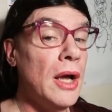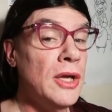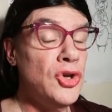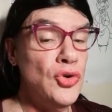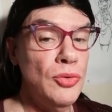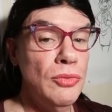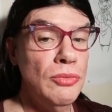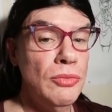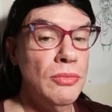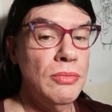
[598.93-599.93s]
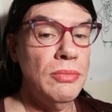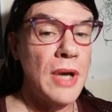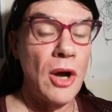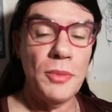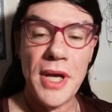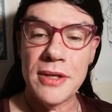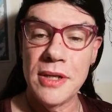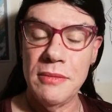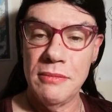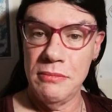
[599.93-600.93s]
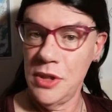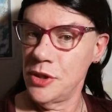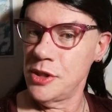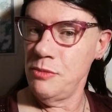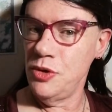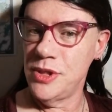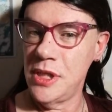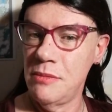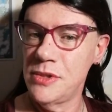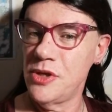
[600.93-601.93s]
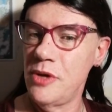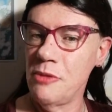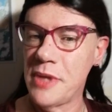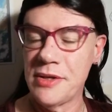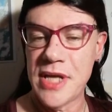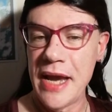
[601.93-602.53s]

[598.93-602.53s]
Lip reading: are you helped out in military museums and you helped out